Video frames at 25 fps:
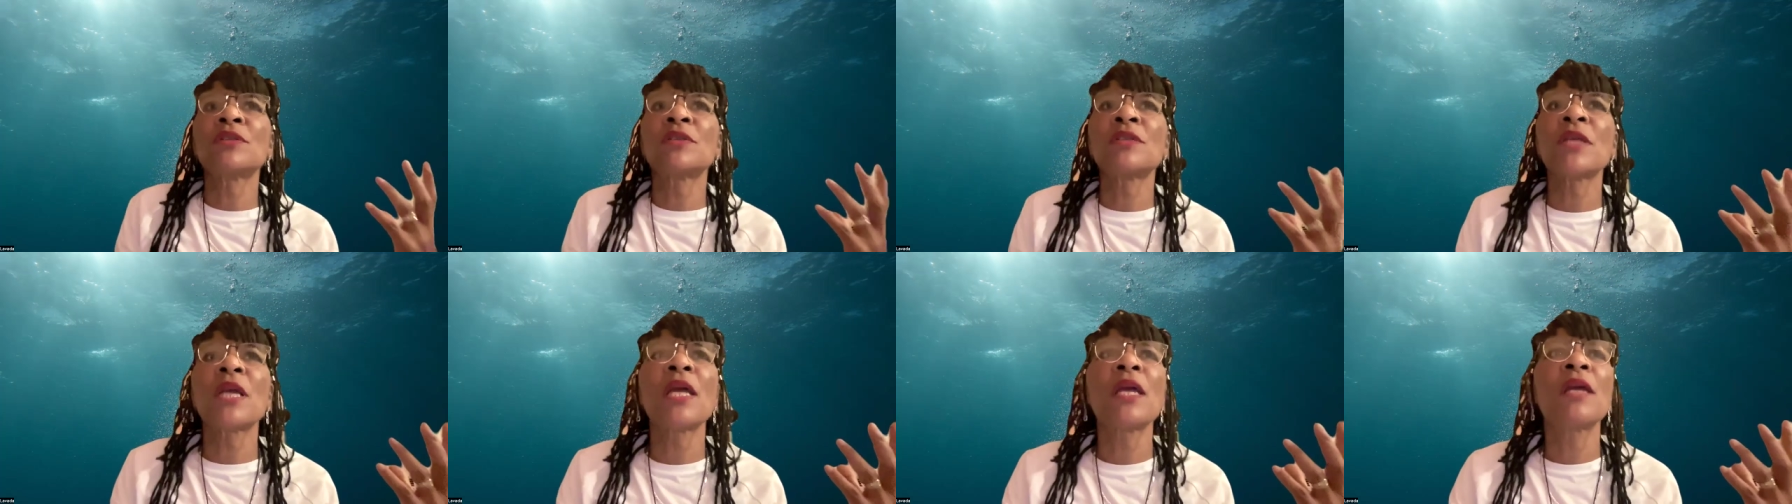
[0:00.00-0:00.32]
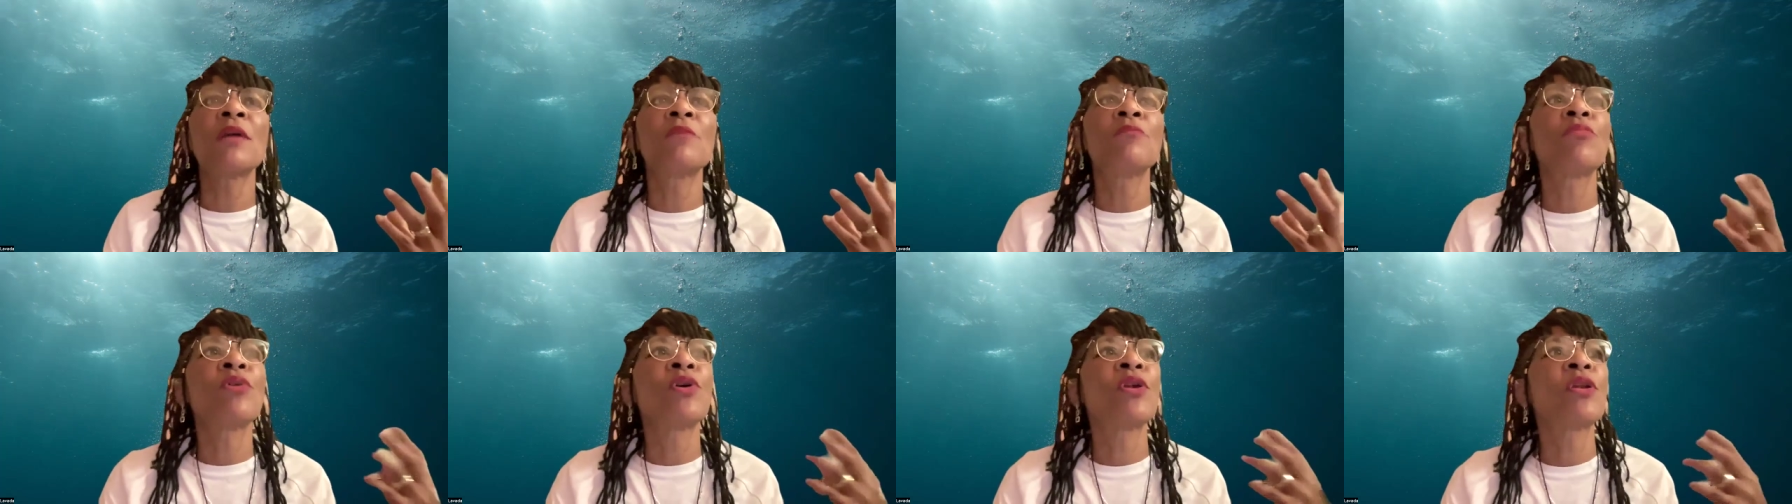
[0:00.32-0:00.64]

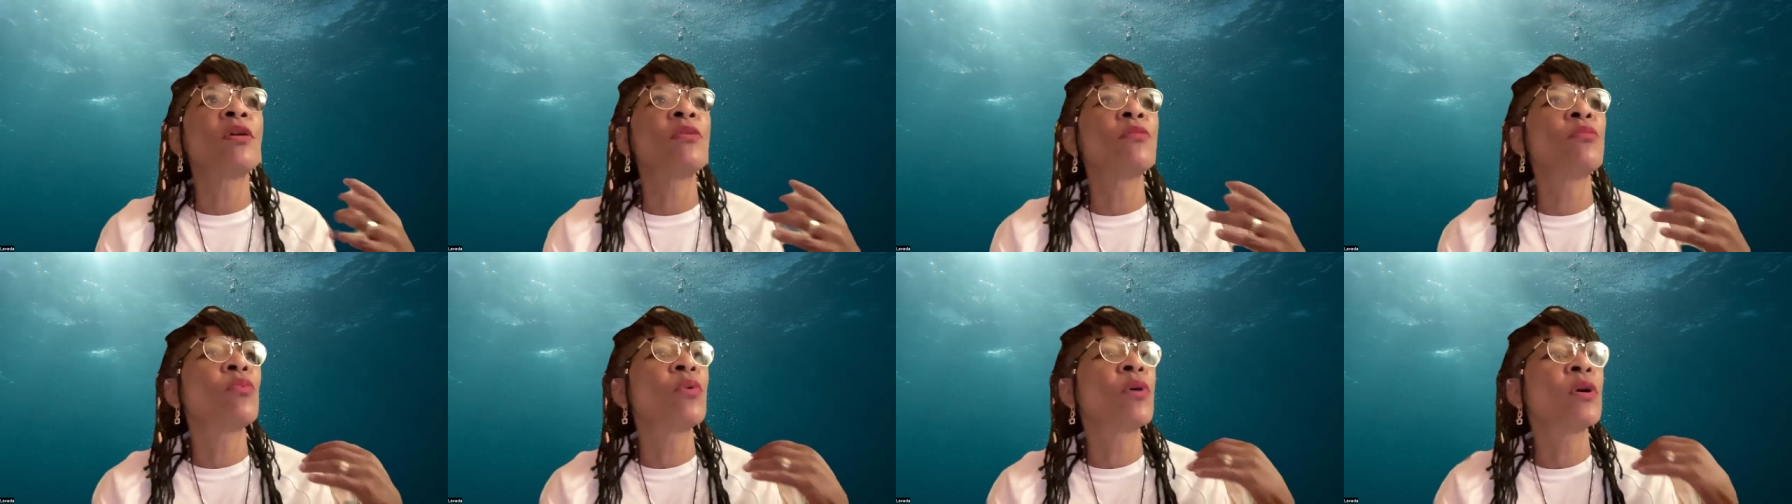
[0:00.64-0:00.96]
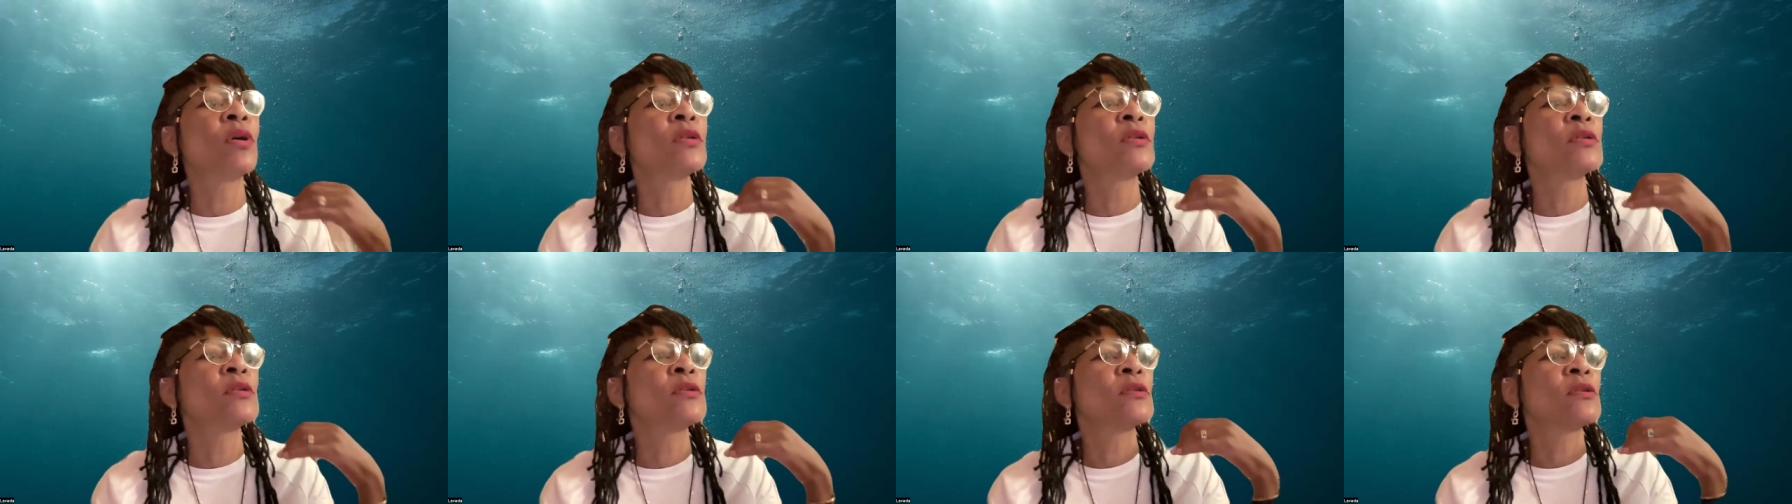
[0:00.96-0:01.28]
saying, but it
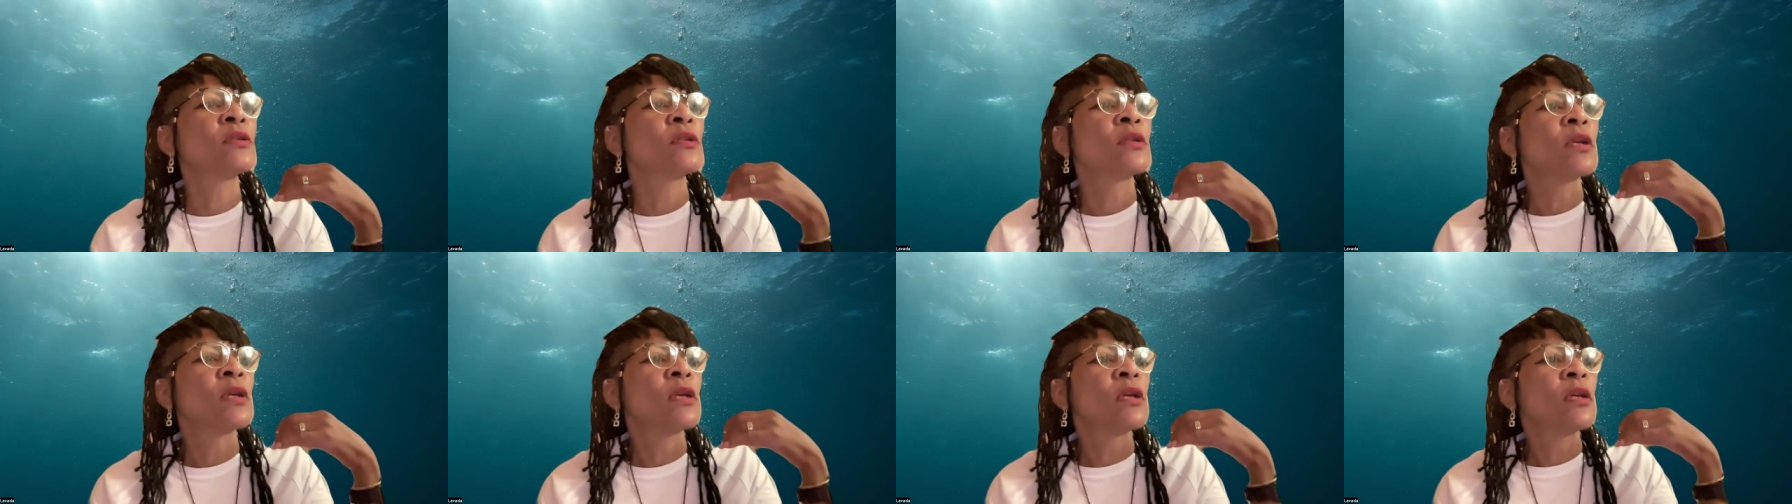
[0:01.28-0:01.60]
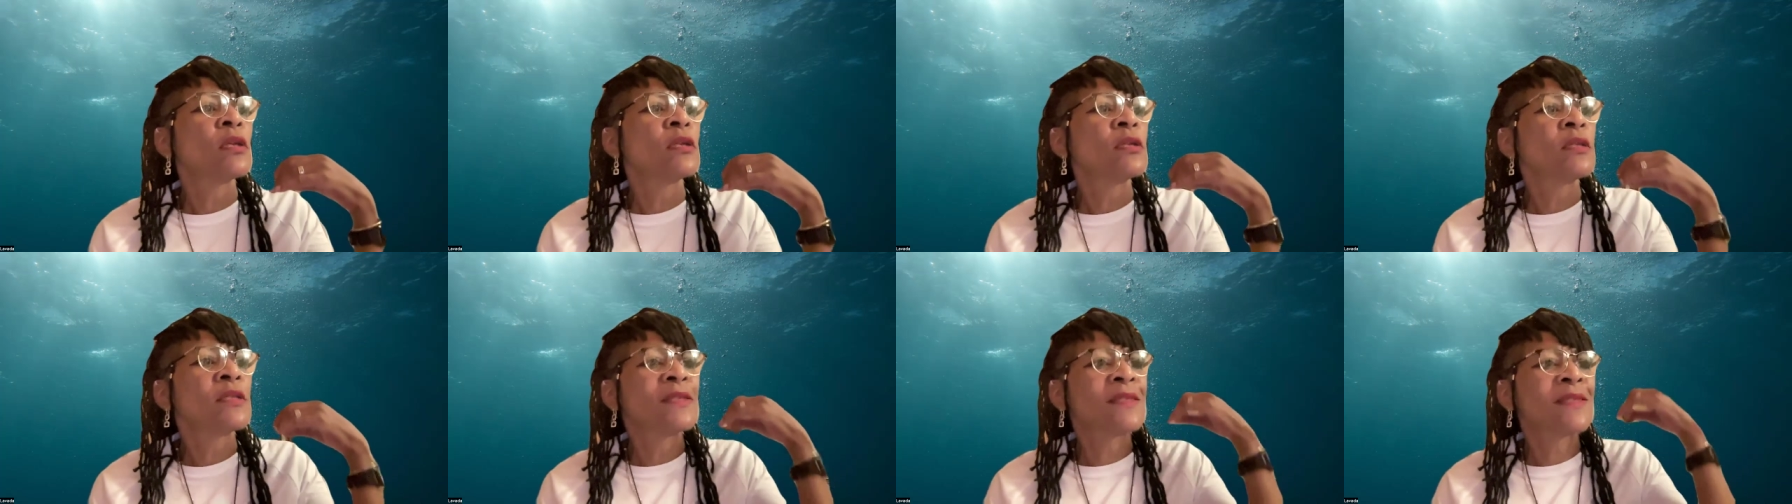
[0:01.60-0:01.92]
was
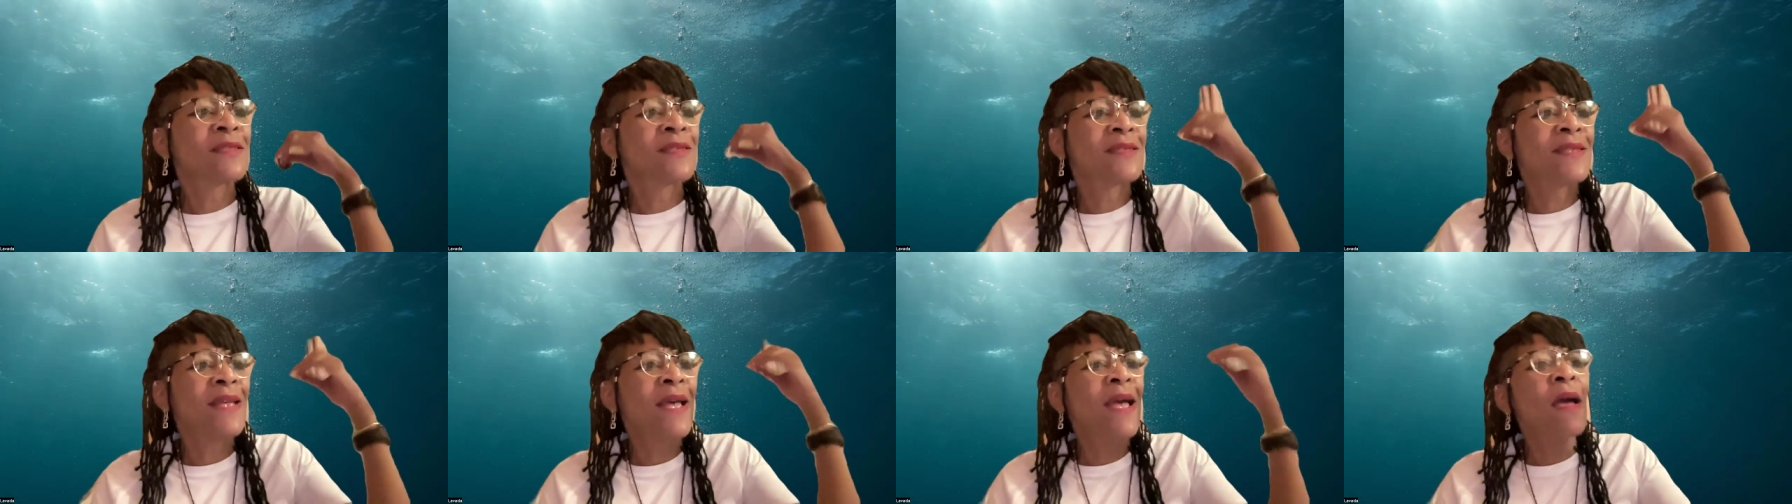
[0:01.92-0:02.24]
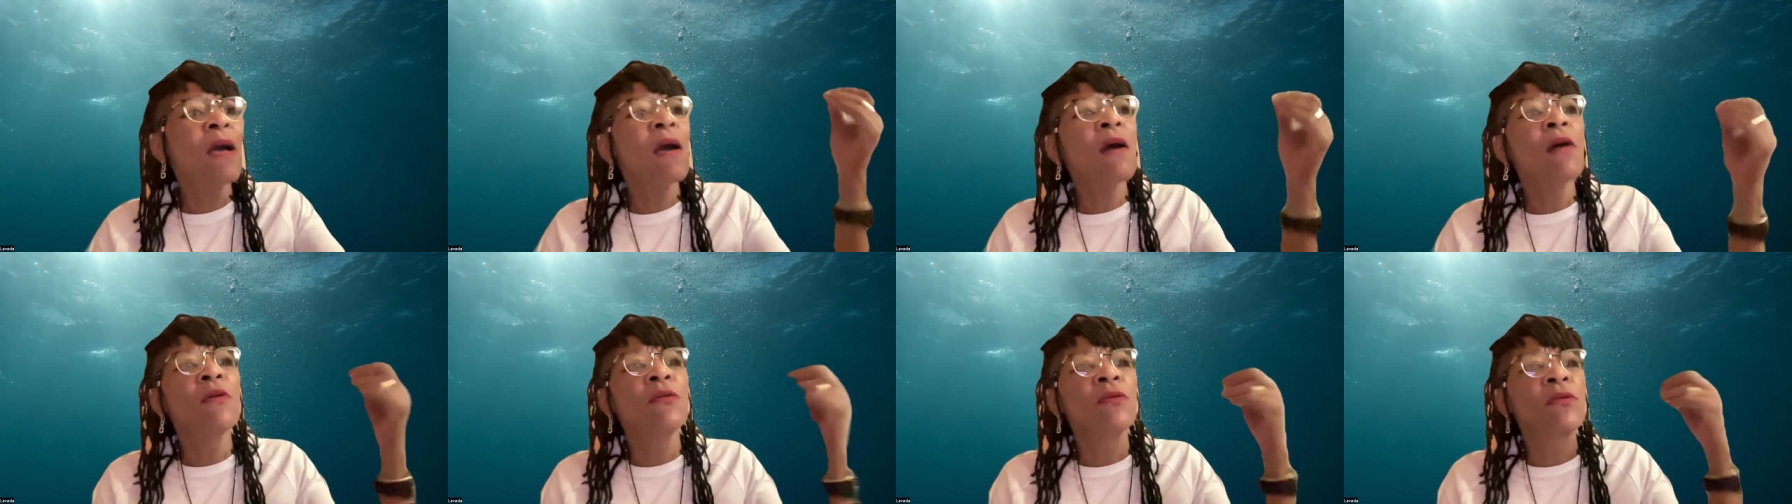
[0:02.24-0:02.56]
the
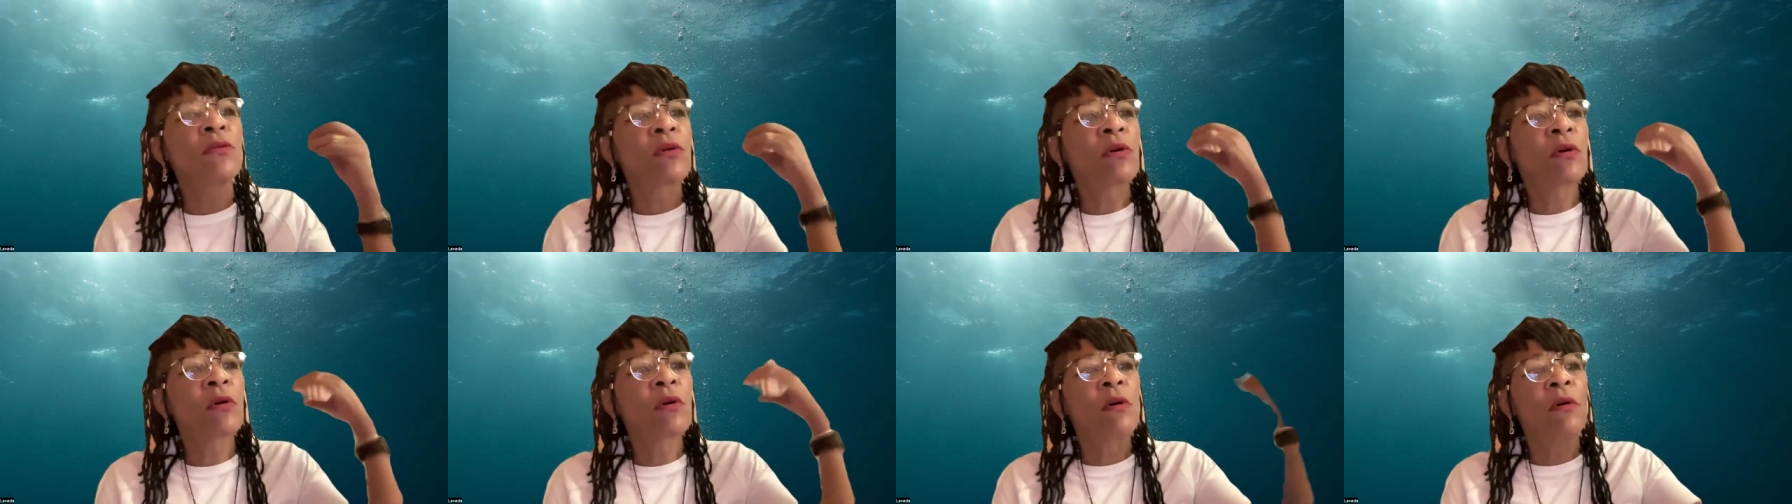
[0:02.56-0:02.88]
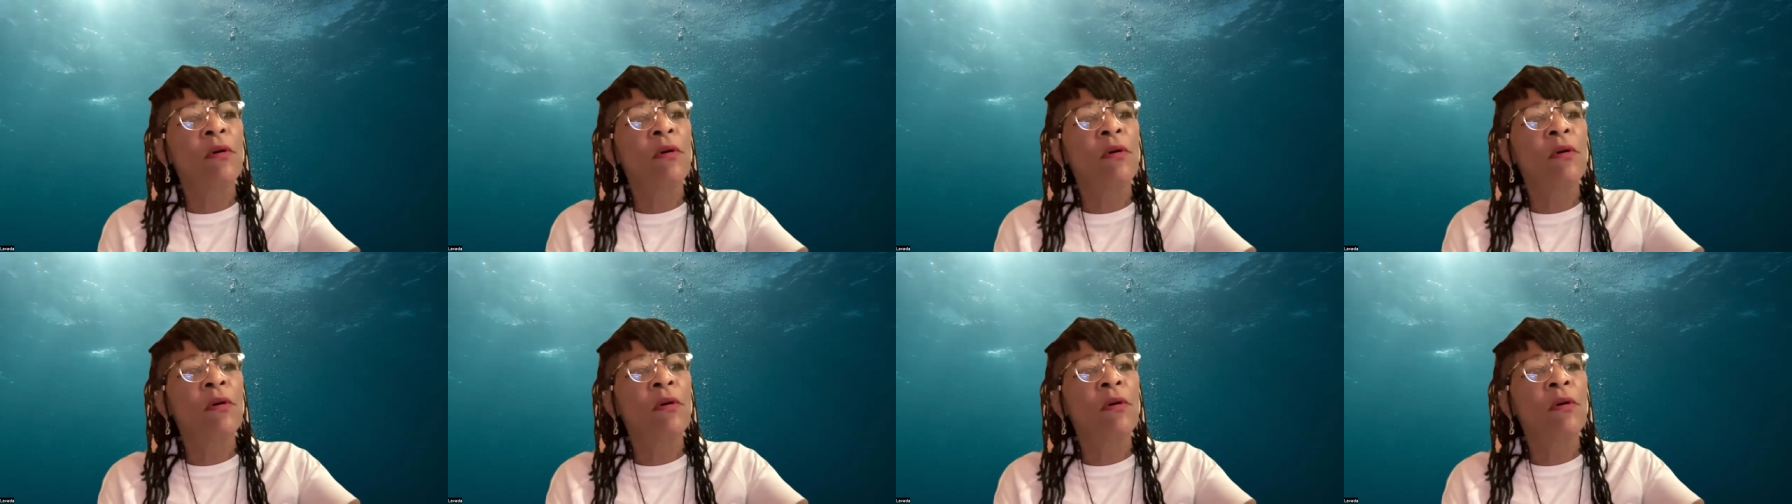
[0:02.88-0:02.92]
sound